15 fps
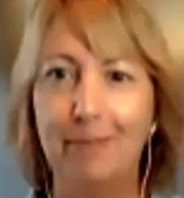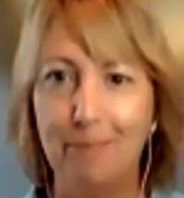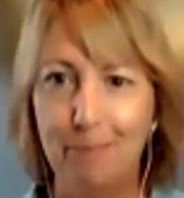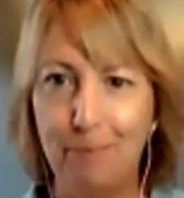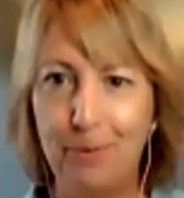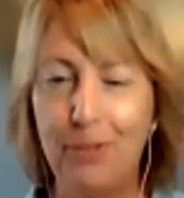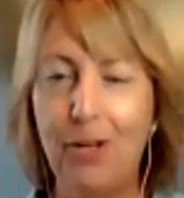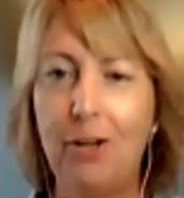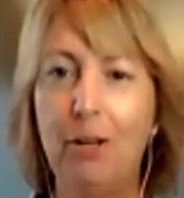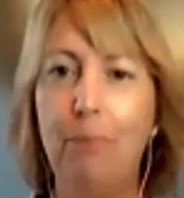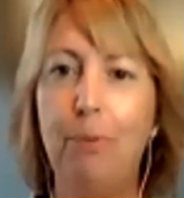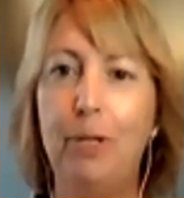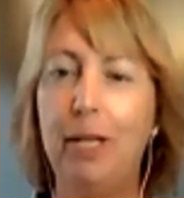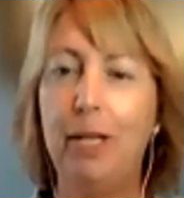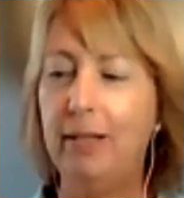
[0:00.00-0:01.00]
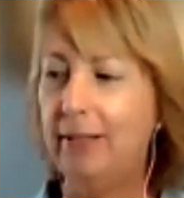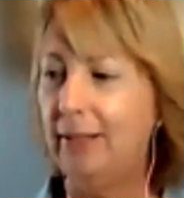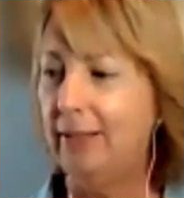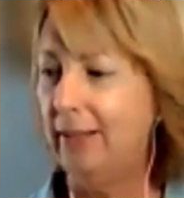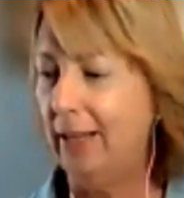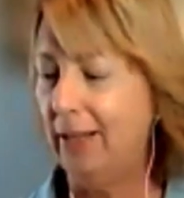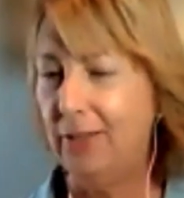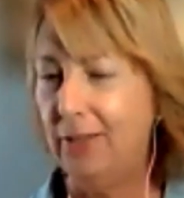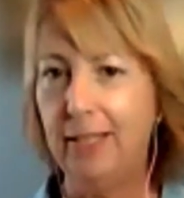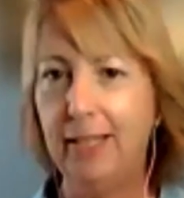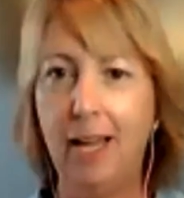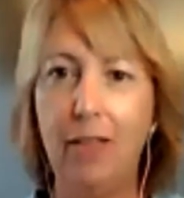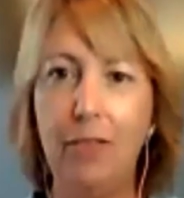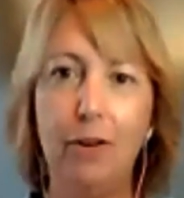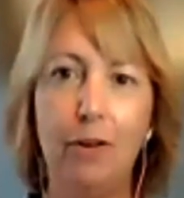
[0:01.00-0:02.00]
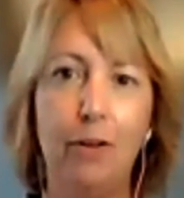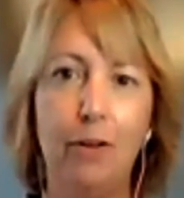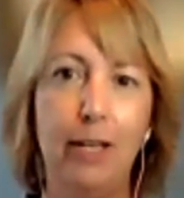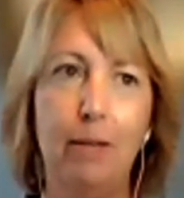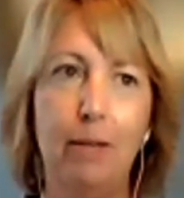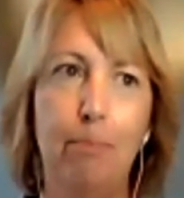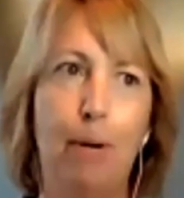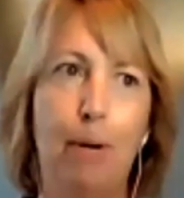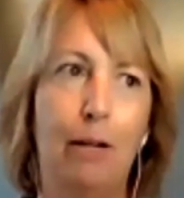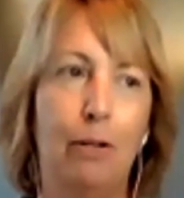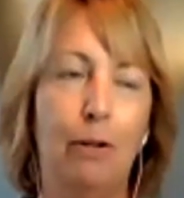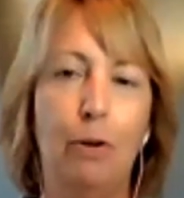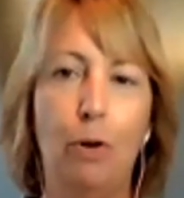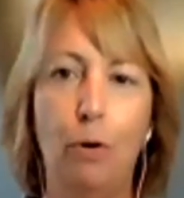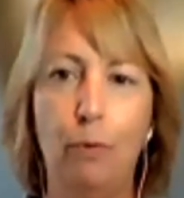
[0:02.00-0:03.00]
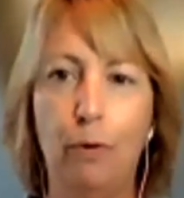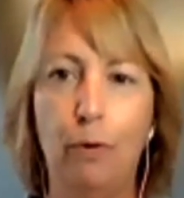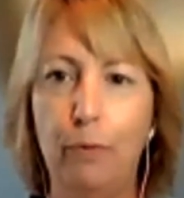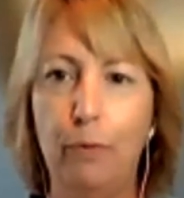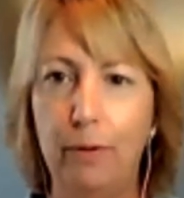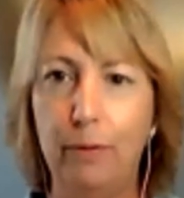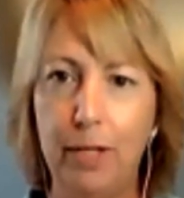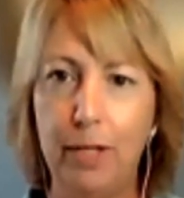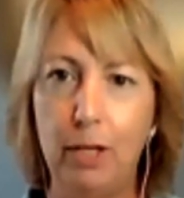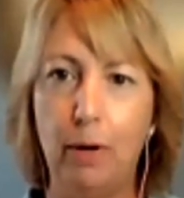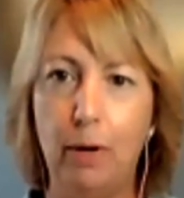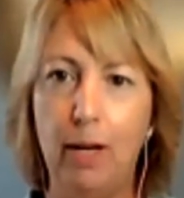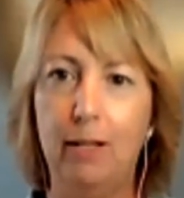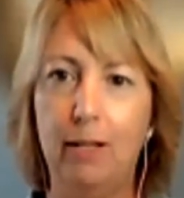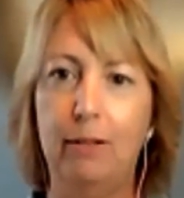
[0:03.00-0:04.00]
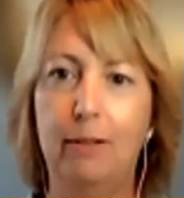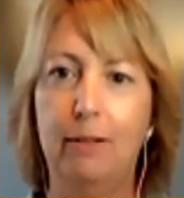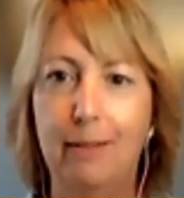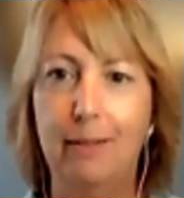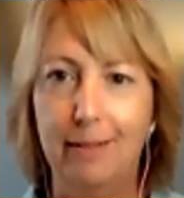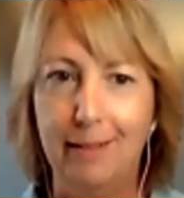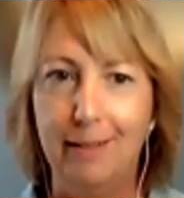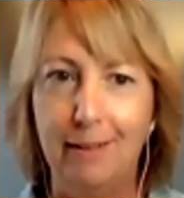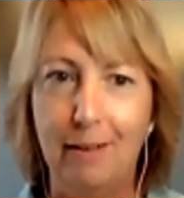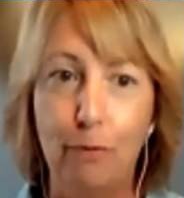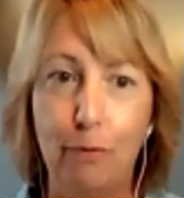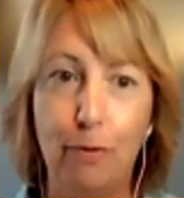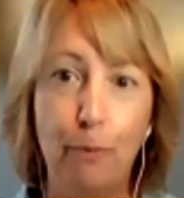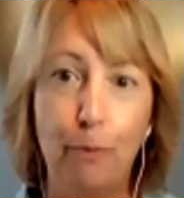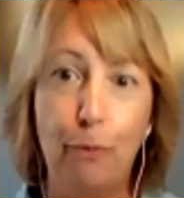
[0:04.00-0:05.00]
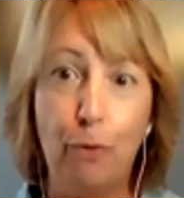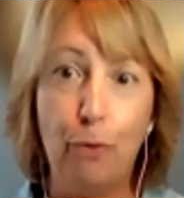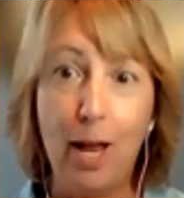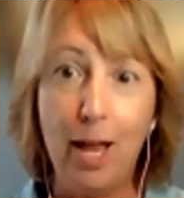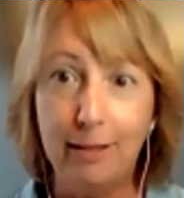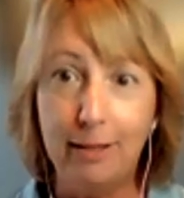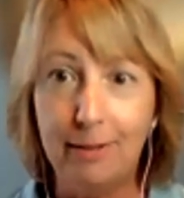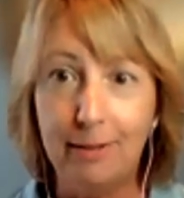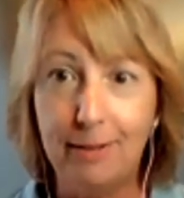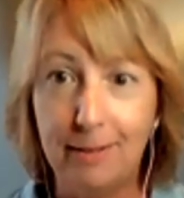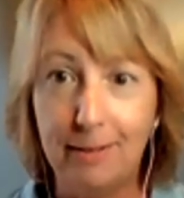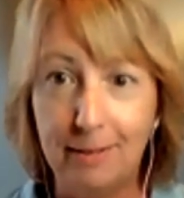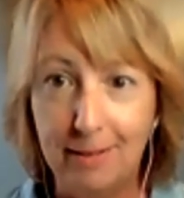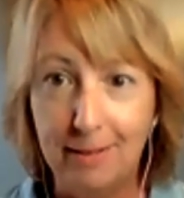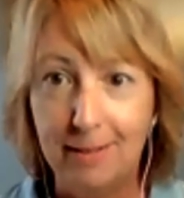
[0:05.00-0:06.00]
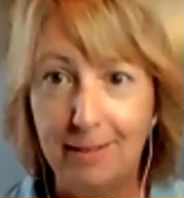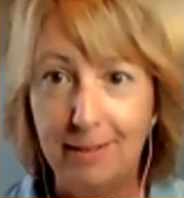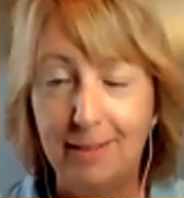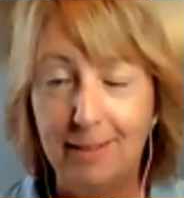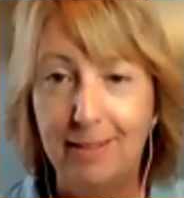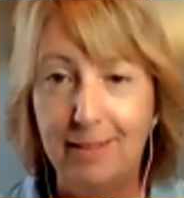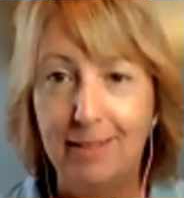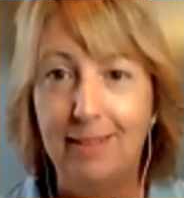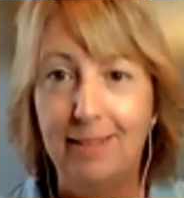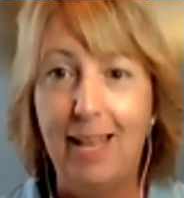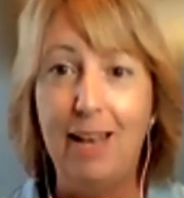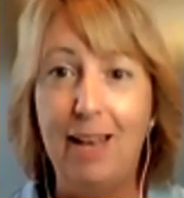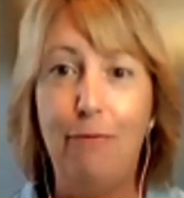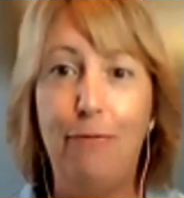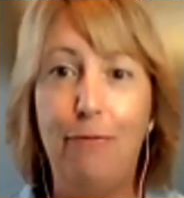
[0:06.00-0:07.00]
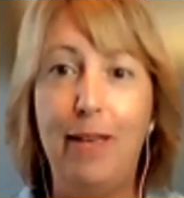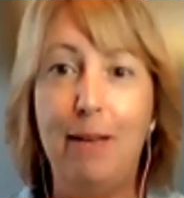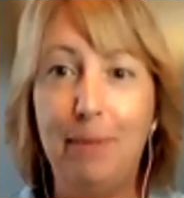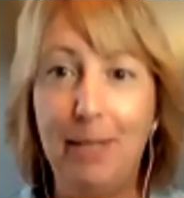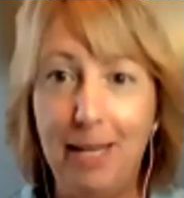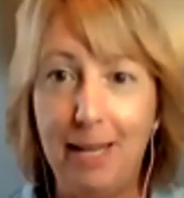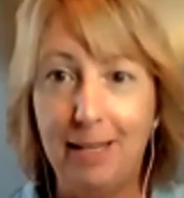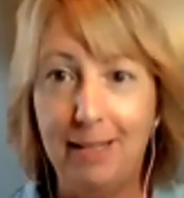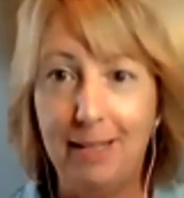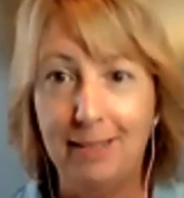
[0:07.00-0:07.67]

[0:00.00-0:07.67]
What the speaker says: started putting things together. He had borrowed over 50 grand from friends and family.